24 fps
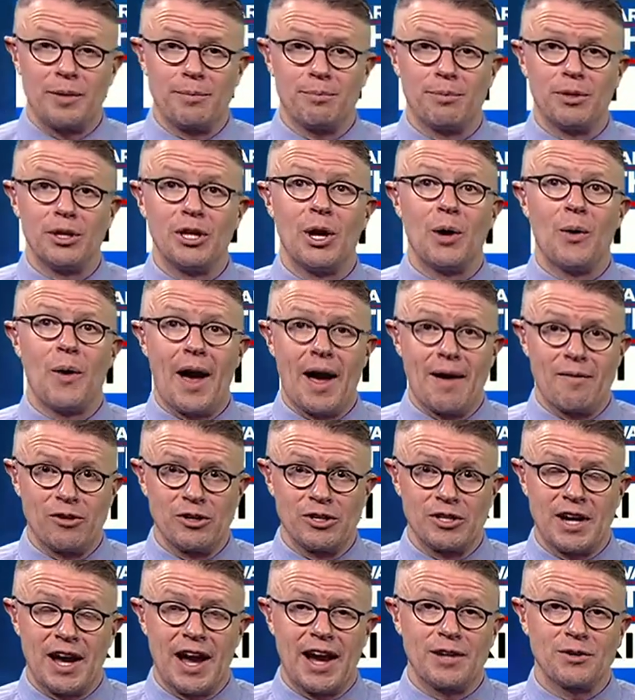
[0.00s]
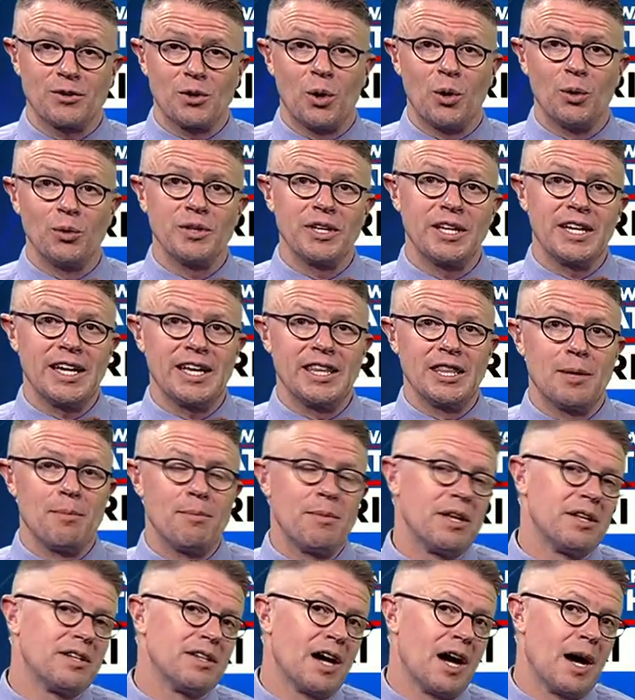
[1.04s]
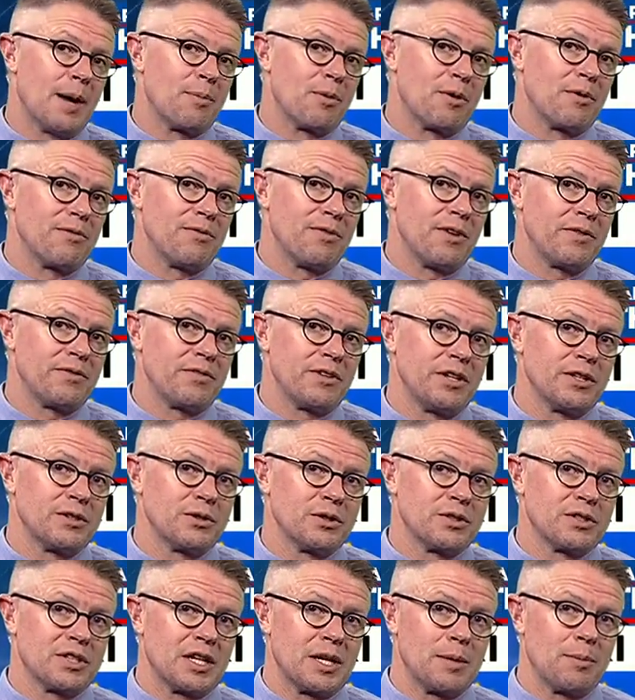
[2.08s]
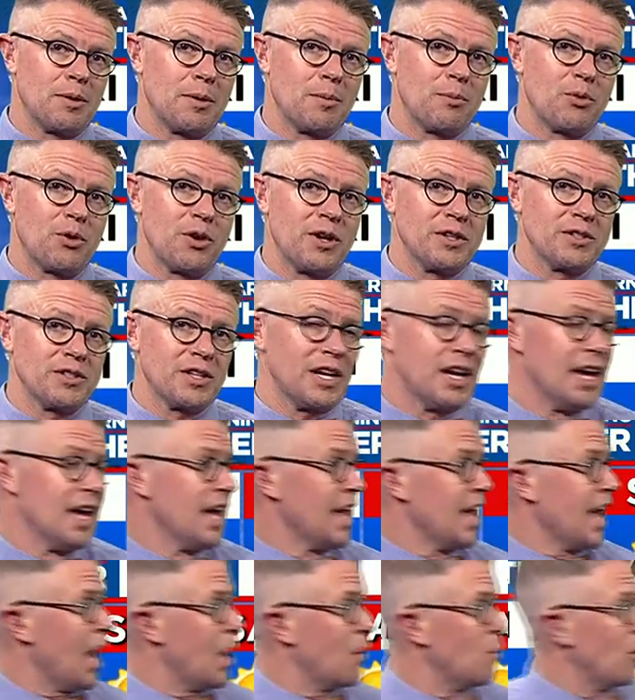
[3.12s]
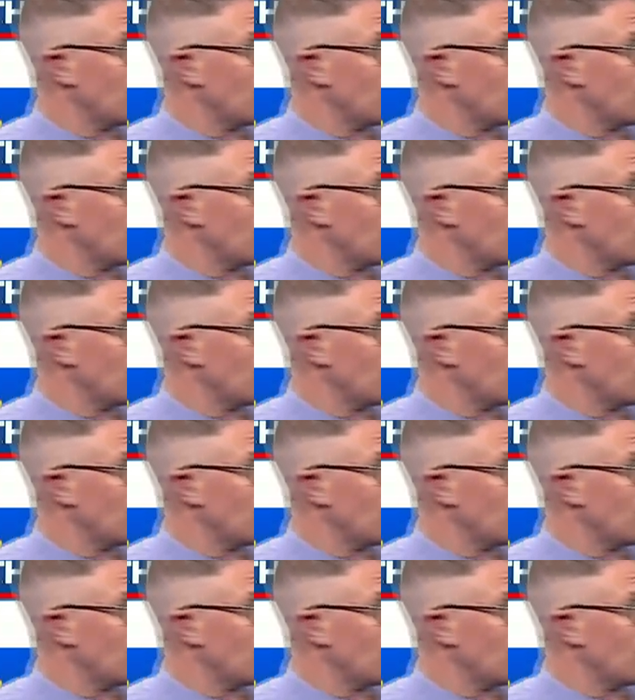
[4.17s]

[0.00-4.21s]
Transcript: below average, highs only in the mid to upper 50s. It's going to be breezy and will